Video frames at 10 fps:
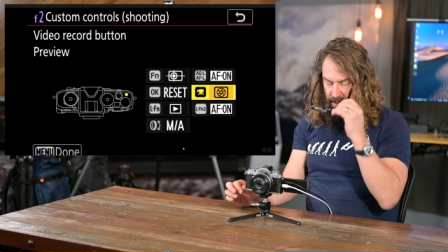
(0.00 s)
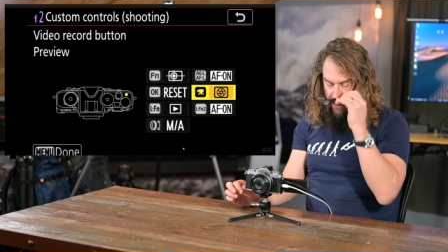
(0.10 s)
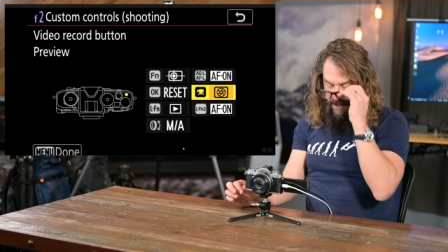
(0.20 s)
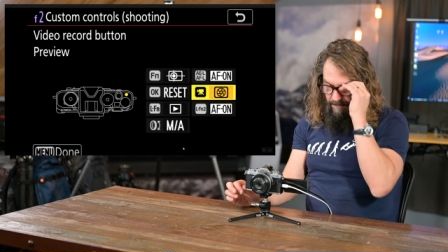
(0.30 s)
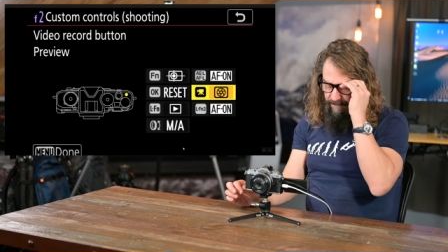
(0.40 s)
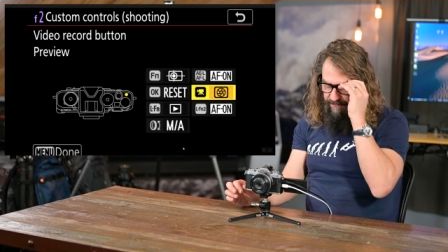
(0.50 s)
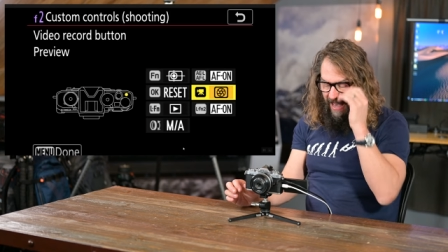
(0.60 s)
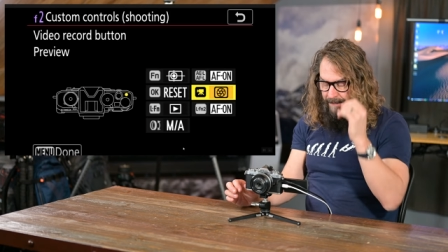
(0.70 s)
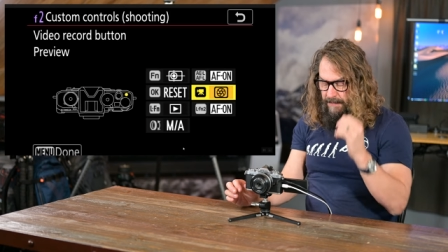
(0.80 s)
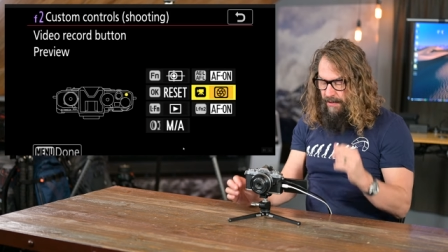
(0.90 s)
Um,
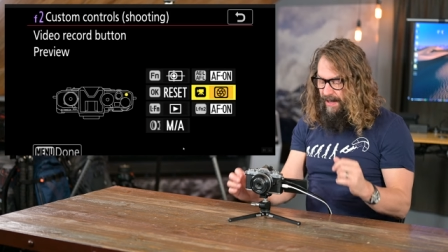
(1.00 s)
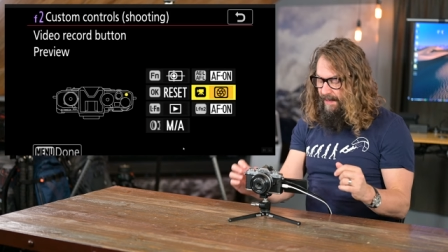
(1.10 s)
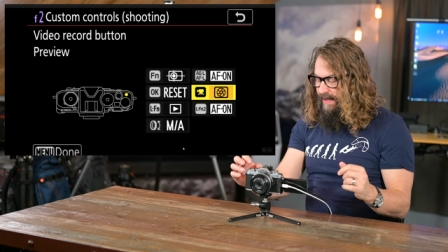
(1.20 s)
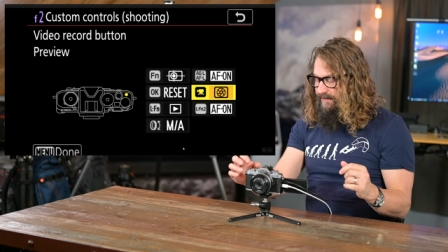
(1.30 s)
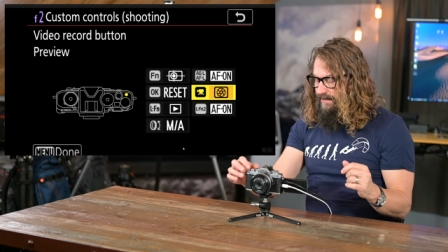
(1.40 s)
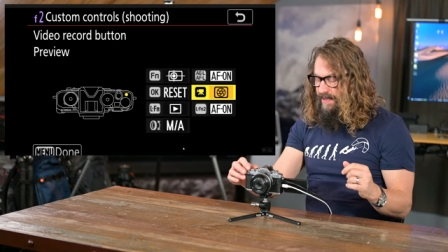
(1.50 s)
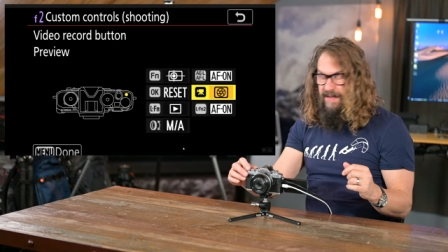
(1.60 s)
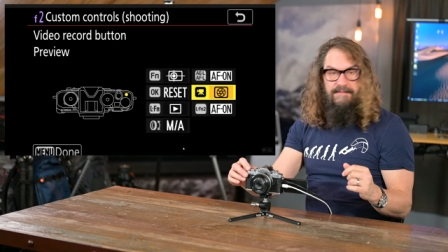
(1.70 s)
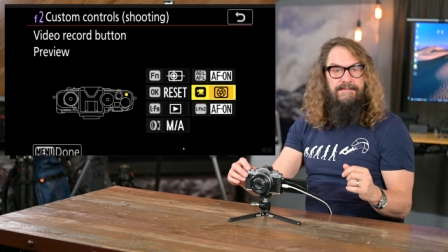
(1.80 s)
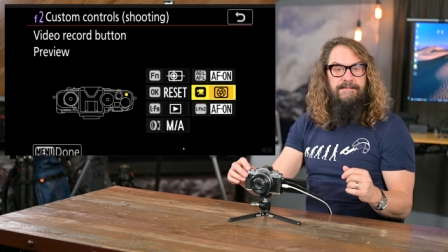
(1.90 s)
that mode I like to
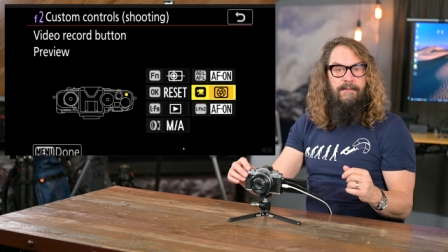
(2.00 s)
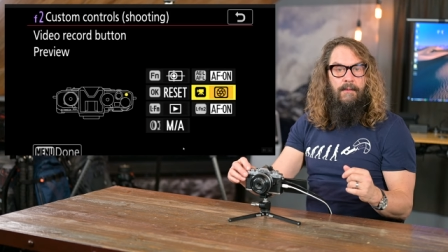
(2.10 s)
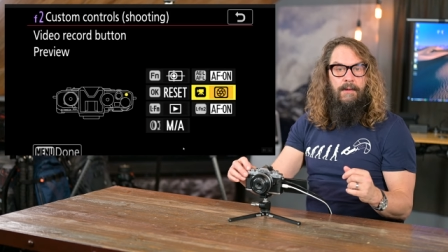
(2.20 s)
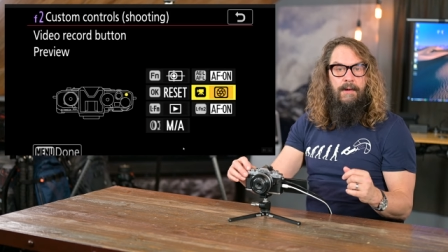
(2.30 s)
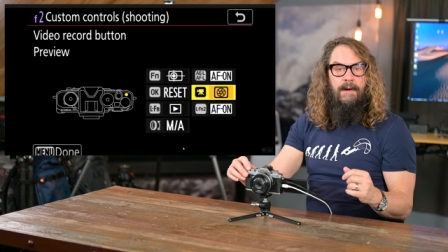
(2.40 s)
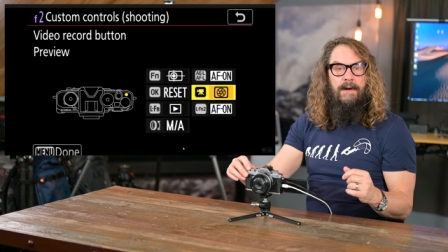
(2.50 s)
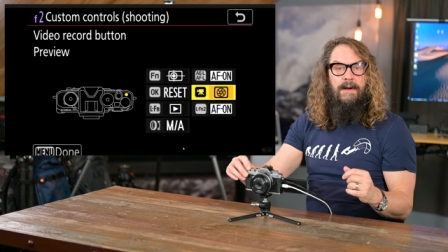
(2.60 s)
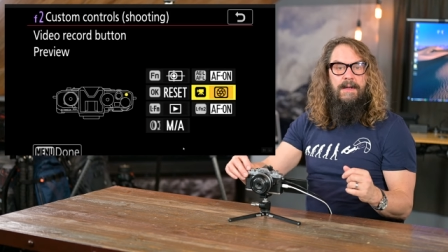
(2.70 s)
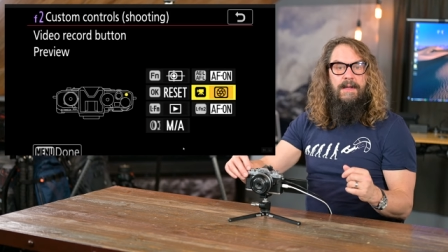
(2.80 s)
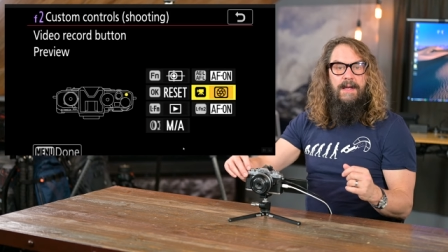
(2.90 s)
leave for
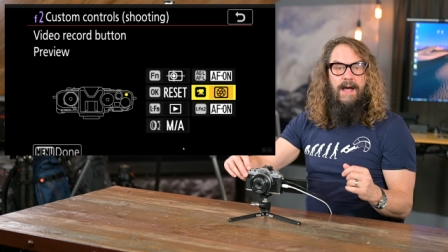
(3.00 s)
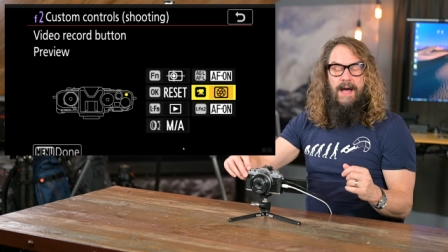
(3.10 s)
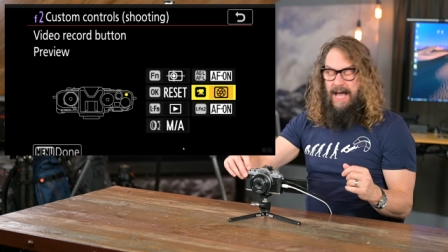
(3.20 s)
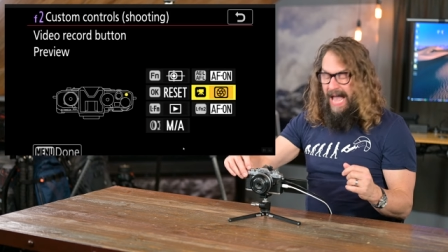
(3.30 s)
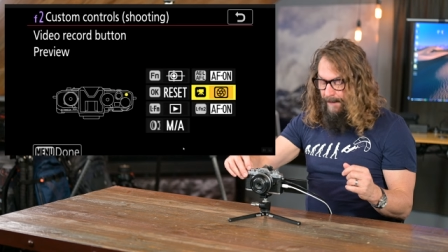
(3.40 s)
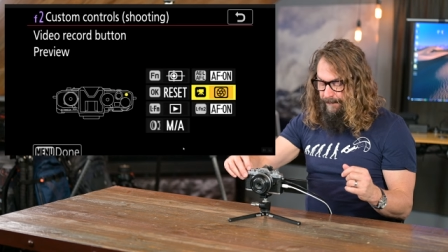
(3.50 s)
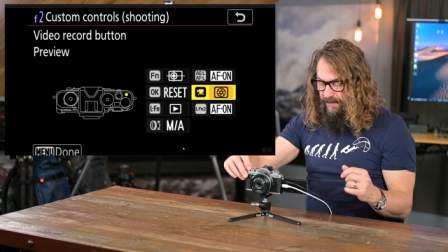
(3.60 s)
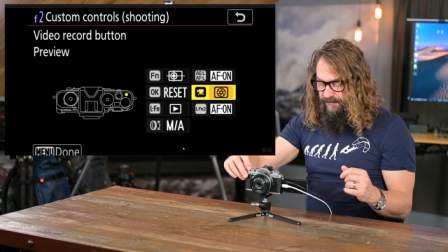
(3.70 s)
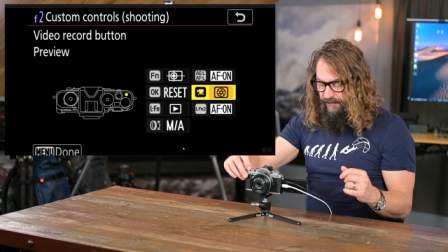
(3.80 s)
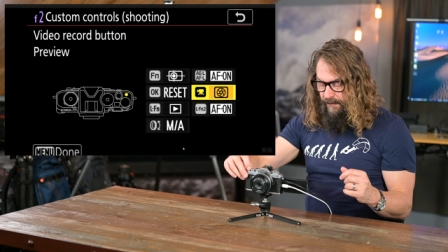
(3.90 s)
uh,
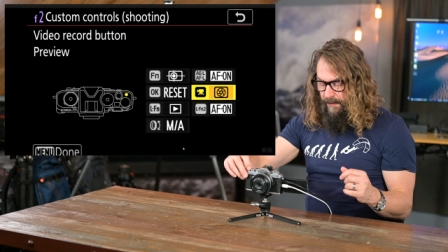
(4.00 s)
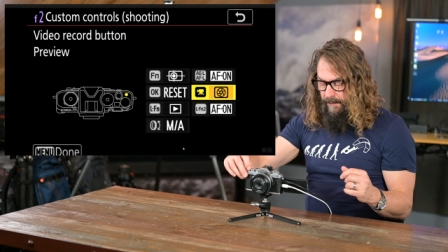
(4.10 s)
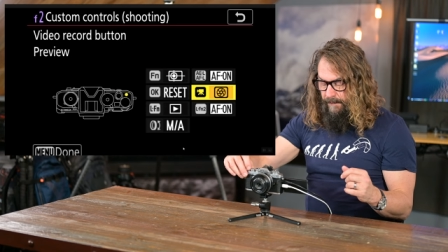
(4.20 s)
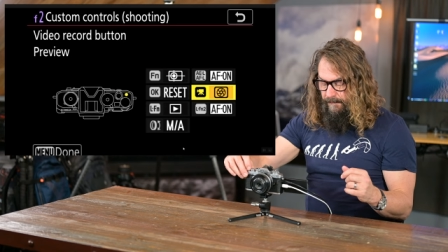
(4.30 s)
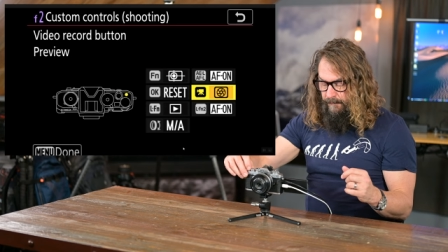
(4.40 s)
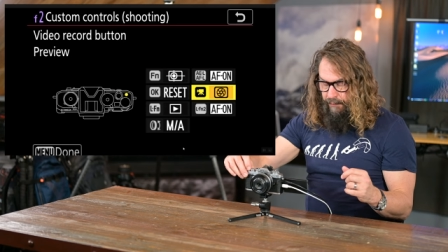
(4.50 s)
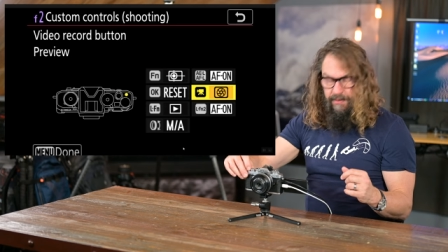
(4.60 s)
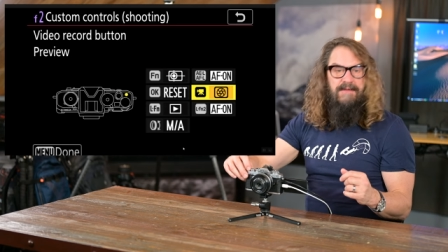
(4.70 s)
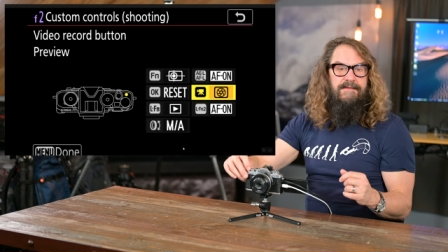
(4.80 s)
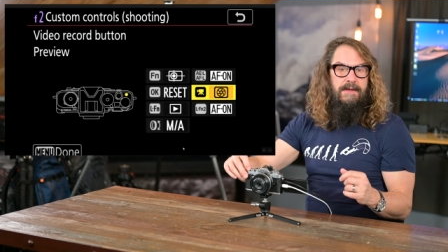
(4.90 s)
aperture
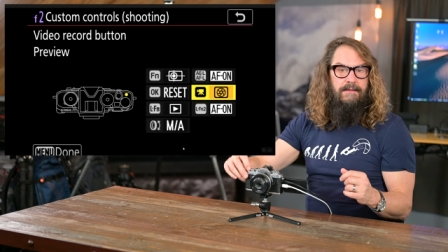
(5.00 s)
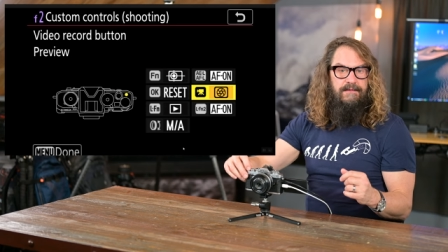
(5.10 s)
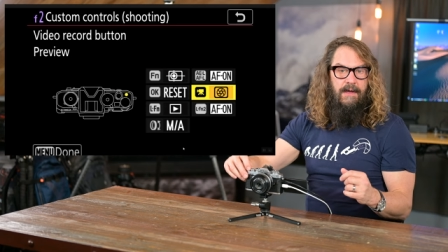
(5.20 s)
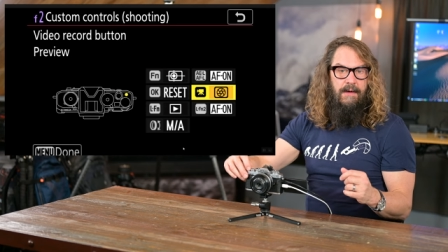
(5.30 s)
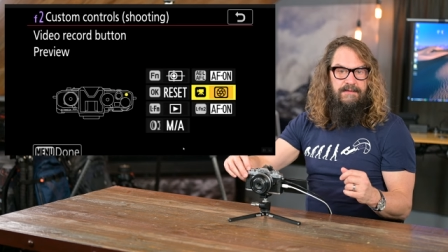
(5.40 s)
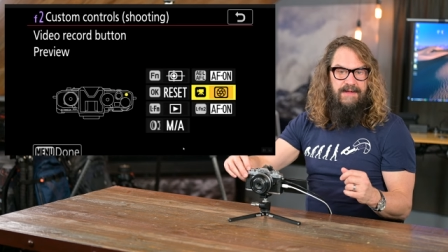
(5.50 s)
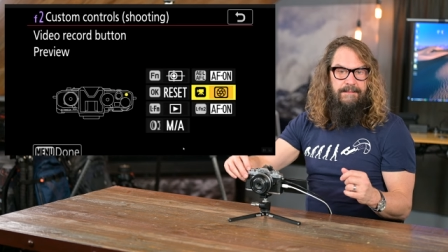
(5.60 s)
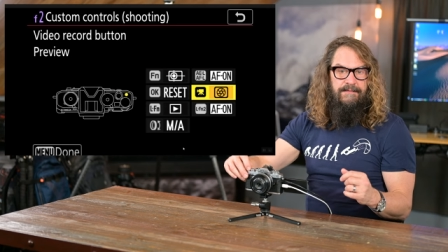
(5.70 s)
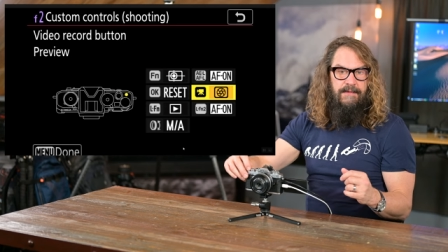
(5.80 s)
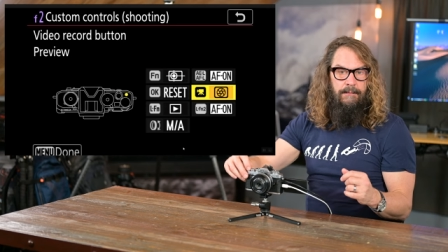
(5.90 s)
preview, so
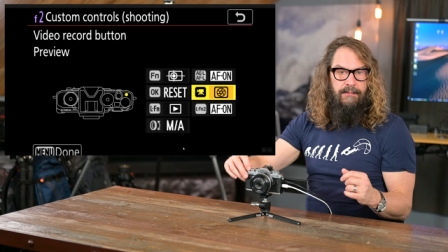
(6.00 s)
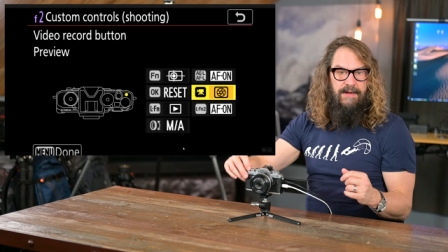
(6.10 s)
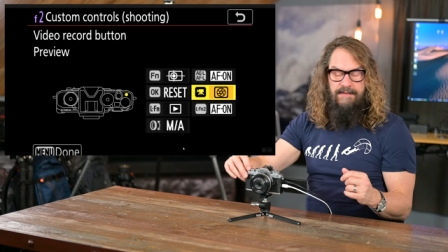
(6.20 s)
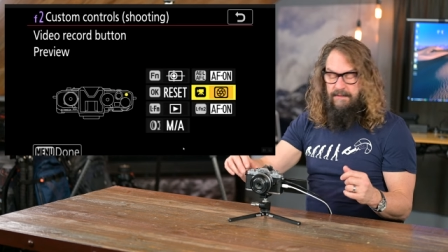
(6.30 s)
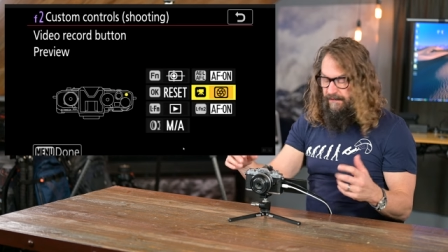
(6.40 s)
depth of field preview.